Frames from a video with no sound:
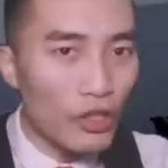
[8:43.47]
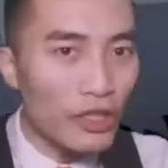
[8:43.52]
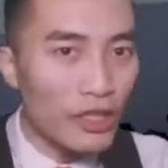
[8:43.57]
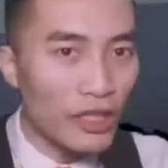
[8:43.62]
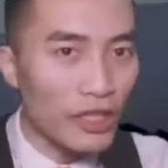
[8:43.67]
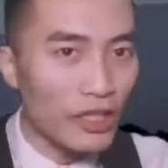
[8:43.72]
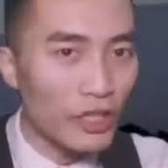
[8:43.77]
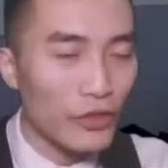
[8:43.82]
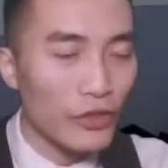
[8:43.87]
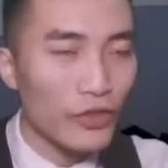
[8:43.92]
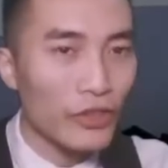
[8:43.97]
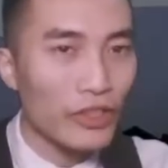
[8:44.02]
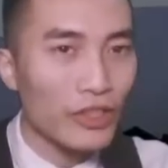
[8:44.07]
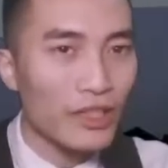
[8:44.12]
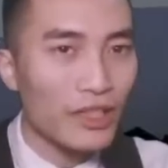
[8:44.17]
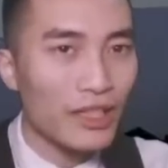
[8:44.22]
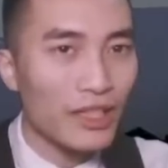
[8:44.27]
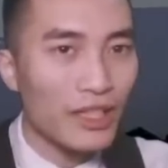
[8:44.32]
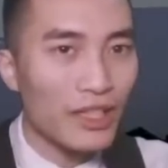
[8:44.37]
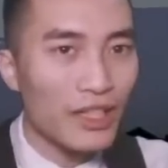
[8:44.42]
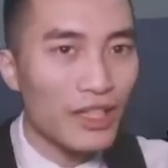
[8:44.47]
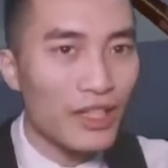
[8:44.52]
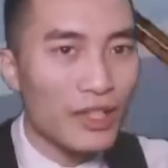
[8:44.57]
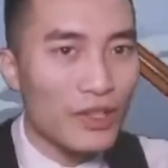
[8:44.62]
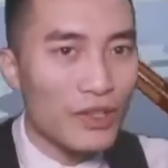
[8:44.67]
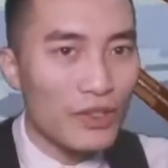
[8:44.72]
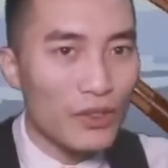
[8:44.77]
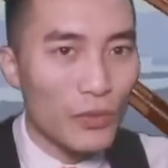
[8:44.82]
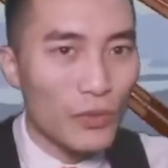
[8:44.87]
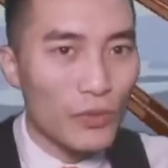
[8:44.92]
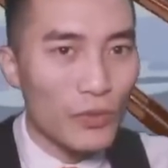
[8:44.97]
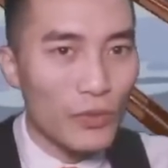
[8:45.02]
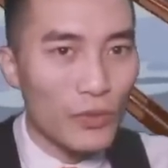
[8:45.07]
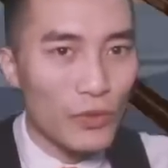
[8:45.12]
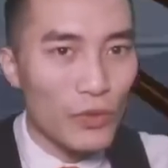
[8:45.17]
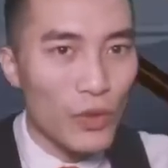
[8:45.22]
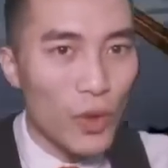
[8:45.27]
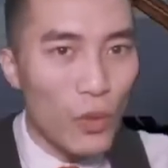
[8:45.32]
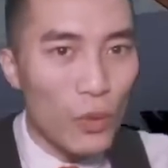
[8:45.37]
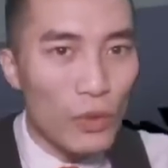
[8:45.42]
her. So no
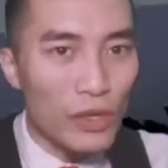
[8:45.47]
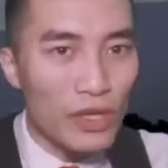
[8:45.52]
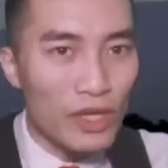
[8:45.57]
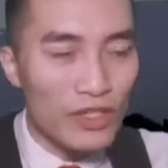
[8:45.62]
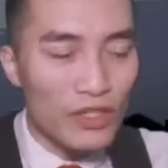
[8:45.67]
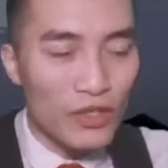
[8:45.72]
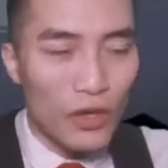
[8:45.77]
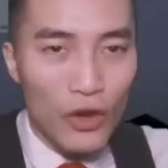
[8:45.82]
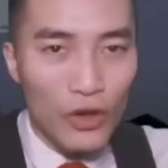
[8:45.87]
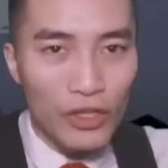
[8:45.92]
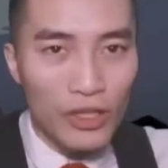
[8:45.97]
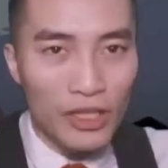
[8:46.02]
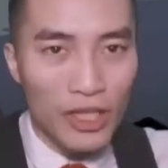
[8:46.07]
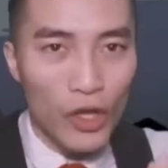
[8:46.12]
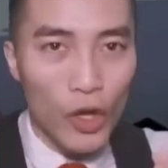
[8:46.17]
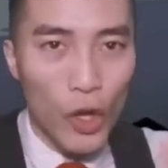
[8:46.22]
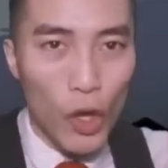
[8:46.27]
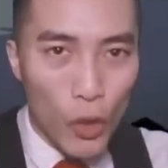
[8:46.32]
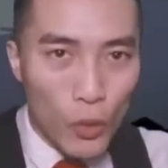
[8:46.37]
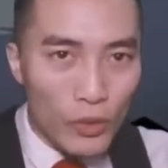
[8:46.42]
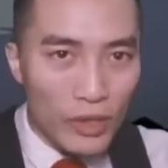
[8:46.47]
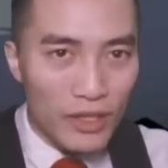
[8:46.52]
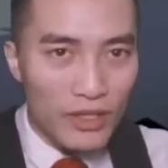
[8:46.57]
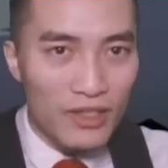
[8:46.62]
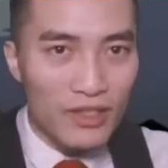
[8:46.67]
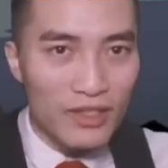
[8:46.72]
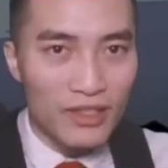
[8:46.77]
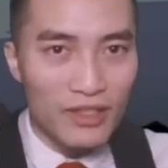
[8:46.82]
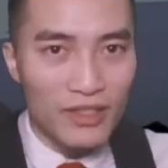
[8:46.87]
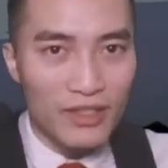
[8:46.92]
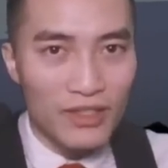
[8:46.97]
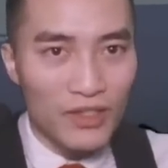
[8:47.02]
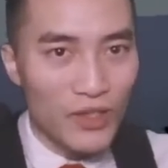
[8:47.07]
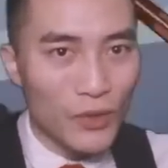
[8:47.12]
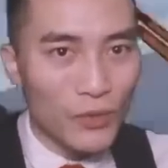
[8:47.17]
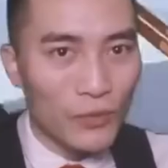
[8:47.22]
one is targeting Otis. So this